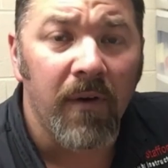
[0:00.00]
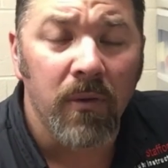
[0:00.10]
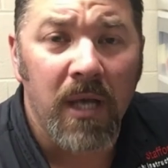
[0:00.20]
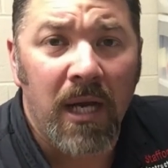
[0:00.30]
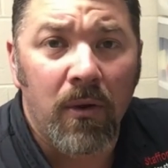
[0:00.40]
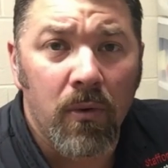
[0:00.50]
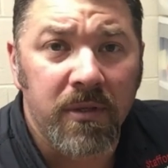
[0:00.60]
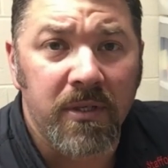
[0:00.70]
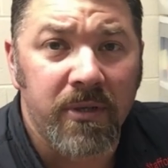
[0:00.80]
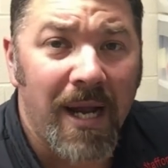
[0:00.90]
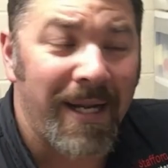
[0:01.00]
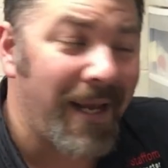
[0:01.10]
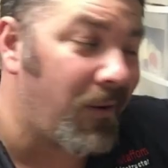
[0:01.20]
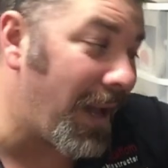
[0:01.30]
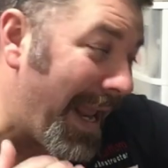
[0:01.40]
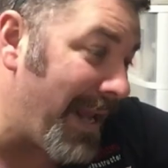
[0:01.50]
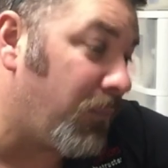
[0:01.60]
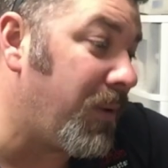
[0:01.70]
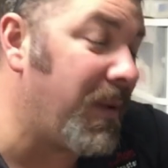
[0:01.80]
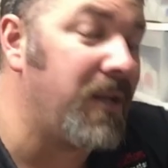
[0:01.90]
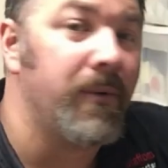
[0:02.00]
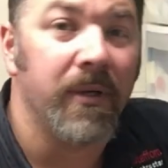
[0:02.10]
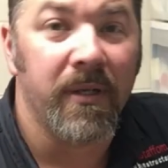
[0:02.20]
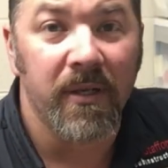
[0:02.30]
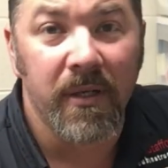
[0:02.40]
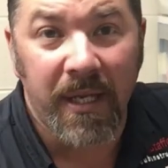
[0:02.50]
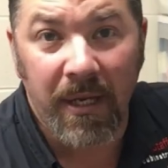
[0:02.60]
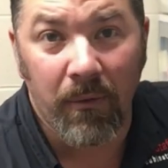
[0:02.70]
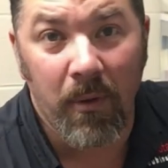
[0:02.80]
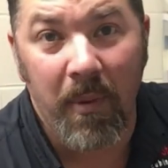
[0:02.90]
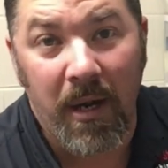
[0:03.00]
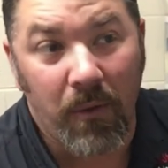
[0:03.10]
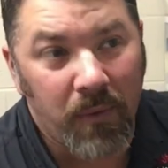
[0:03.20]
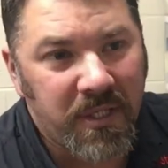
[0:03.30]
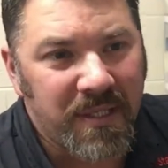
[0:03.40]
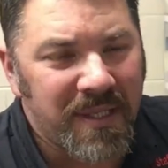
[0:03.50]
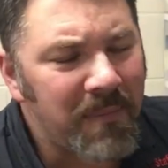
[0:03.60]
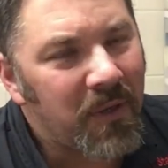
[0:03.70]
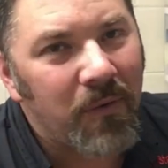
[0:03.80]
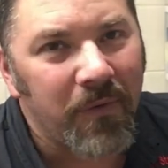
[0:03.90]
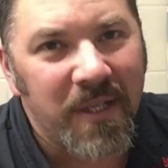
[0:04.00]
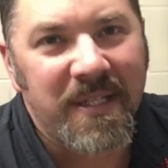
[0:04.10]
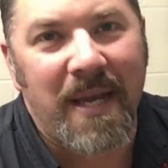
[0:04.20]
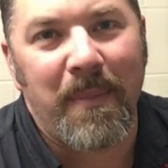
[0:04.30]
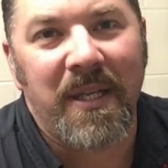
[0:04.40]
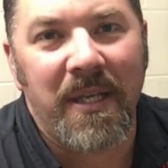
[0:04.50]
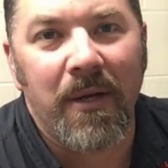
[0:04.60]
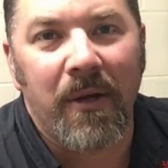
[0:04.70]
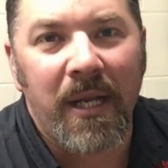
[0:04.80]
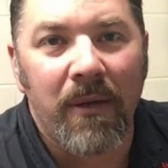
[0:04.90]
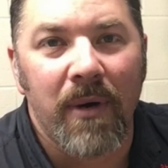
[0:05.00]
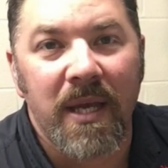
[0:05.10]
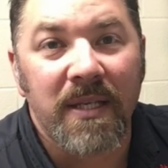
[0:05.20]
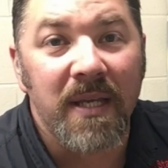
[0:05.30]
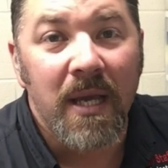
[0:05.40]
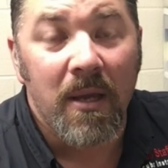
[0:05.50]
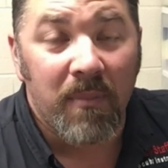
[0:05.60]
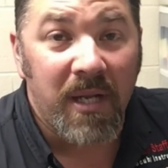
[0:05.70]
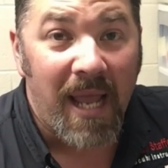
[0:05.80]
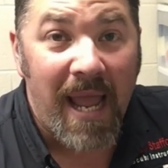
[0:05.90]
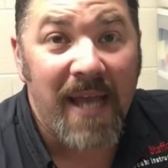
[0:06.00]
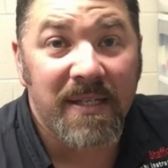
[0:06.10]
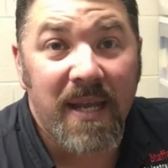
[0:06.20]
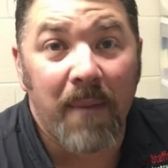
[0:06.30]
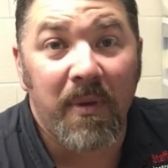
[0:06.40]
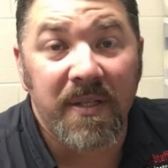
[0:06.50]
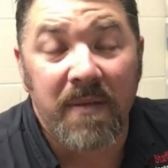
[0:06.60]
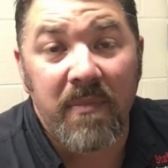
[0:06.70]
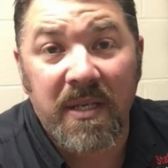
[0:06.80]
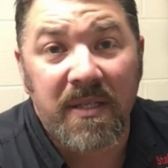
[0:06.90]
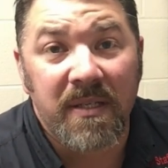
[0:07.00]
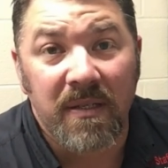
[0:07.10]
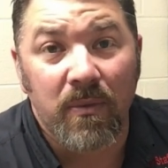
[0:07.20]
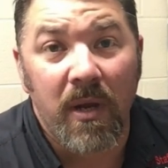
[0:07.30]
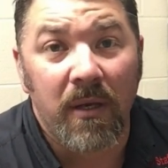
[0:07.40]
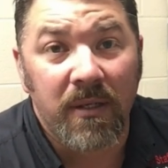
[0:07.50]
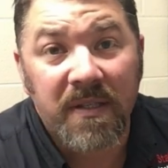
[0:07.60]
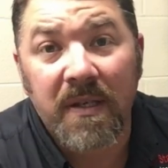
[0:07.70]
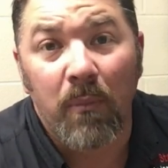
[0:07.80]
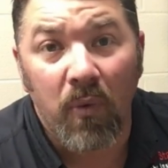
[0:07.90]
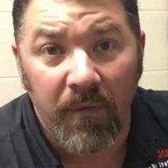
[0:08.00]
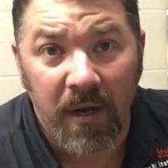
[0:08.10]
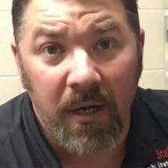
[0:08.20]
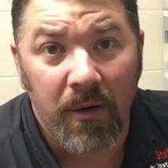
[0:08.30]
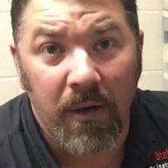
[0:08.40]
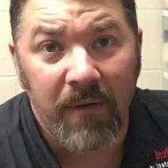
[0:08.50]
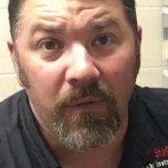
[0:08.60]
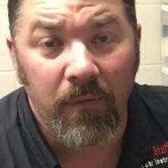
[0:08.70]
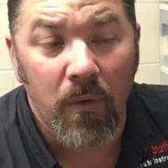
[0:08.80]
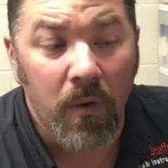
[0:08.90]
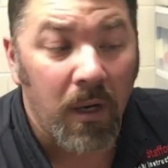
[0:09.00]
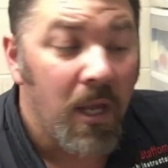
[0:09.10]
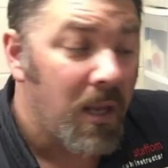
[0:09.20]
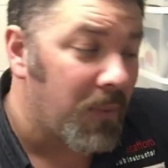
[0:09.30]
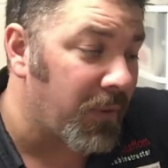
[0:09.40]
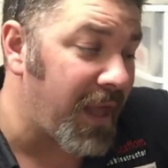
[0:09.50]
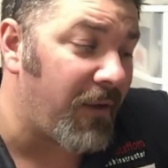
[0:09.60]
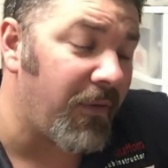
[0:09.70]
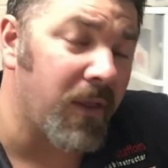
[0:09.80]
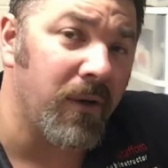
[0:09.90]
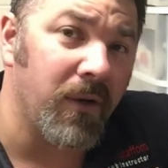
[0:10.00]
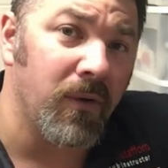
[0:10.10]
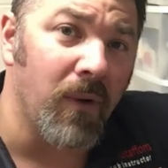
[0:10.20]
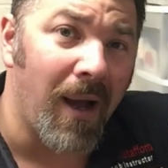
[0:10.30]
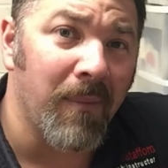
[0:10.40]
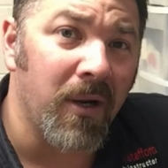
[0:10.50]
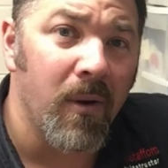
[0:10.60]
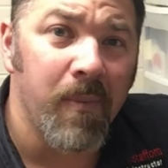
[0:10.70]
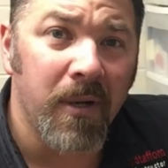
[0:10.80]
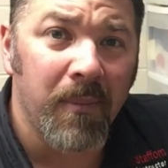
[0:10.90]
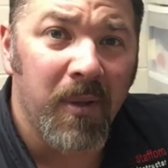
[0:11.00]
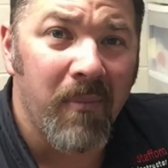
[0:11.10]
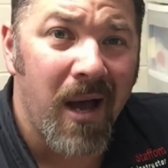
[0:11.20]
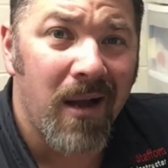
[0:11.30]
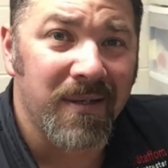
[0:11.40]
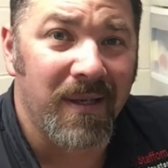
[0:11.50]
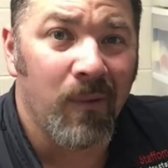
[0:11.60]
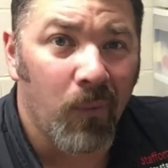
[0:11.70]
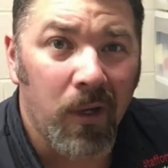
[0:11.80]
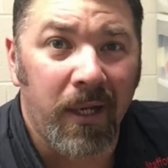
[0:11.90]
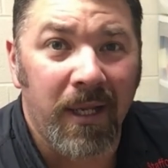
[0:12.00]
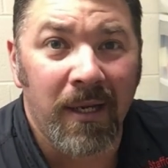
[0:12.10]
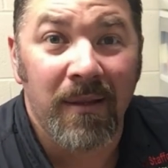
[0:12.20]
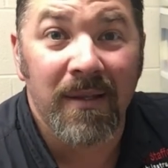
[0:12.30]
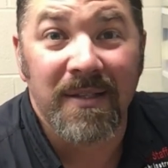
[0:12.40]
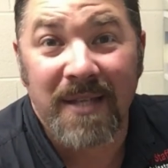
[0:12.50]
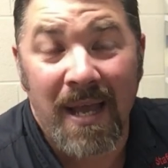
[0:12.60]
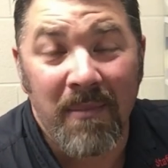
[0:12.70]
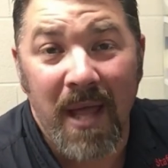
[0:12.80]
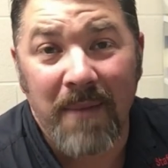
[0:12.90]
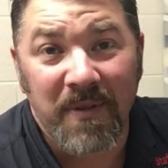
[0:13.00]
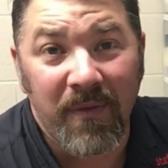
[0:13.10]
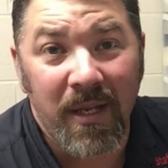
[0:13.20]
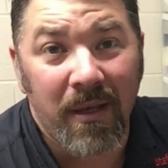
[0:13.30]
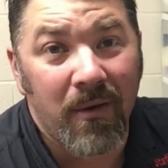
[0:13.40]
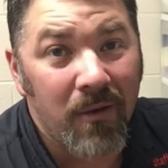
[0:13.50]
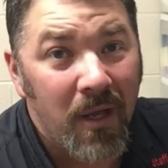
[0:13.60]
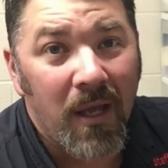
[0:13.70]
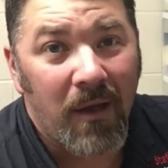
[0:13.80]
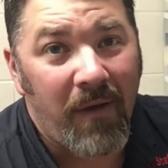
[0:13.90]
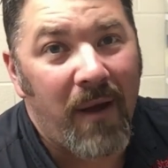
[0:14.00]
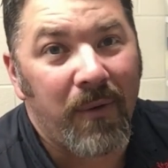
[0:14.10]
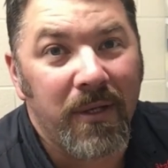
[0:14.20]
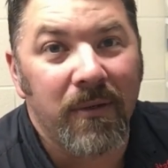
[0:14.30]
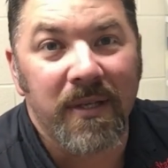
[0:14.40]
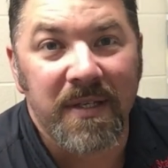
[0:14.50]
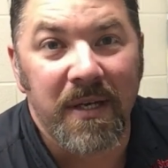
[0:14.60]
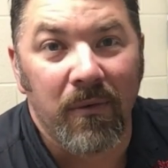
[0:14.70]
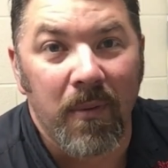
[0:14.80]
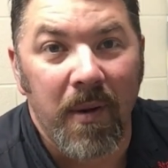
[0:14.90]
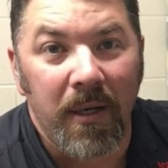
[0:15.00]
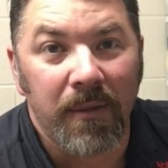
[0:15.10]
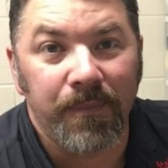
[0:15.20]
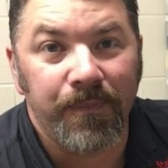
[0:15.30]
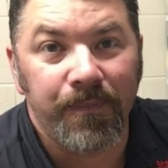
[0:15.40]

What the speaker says: of online courses right now, and we've been doing a ton of gear repair, which is typical for this time of the year anyways, but it has kept us in business as well, and it's something we're very grateful for. But without further ado, I'm going to open up the box and we're going to get into this time lapse video of how we do this gear repair.